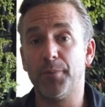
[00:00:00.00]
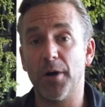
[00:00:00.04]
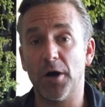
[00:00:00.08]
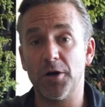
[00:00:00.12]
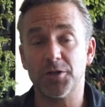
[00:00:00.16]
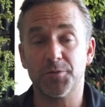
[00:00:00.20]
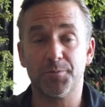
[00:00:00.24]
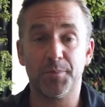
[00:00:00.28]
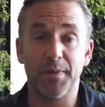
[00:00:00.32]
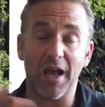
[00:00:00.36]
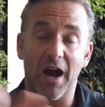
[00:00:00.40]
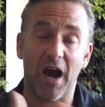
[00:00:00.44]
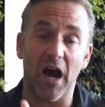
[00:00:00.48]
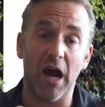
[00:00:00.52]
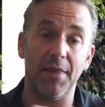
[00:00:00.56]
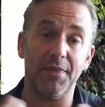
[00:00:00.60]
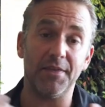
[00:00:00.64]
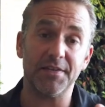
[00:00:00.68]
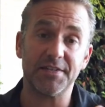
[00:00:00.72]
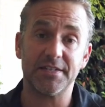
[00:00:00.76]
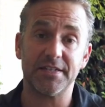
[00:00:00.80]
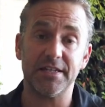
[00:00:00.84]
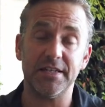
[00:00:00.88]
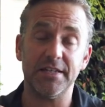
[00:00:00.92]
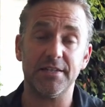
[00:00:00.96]
you post
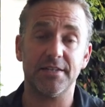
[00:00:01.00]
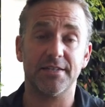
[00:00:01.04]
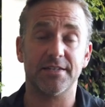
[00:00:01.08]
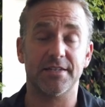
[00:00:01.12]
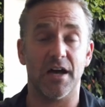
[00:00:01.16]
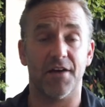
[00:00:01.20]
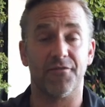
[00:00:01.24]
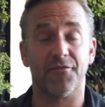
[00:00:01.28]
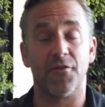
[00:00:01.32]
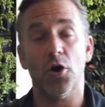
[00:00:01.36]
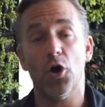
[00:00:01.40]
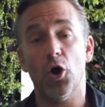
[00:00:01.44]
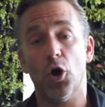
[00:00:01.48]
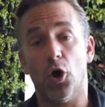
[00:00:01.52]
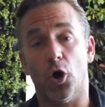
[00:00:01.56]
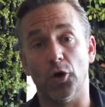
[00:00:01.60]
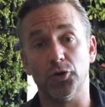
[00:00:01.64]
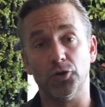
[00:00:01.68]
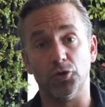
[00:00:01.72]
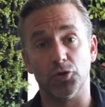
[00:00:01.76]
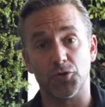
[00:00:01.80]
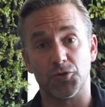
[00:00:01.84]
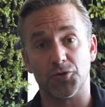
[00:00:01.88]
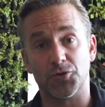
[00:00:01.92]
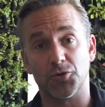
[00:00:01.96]
behind the scenes stuff
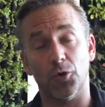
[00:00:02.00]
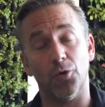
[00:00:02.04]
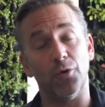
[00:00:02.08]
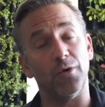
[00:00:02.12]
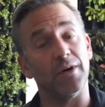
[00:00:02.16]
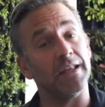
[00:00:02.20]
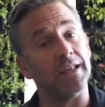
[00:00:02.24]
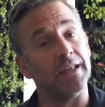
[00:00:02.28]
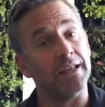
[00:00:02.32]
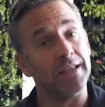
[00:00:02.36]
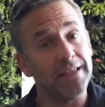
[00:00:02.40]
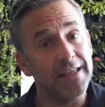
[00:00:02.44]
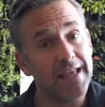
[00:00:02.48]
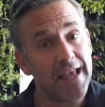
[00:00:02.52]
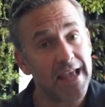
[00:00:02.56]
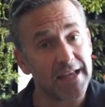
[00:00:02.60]
on your story?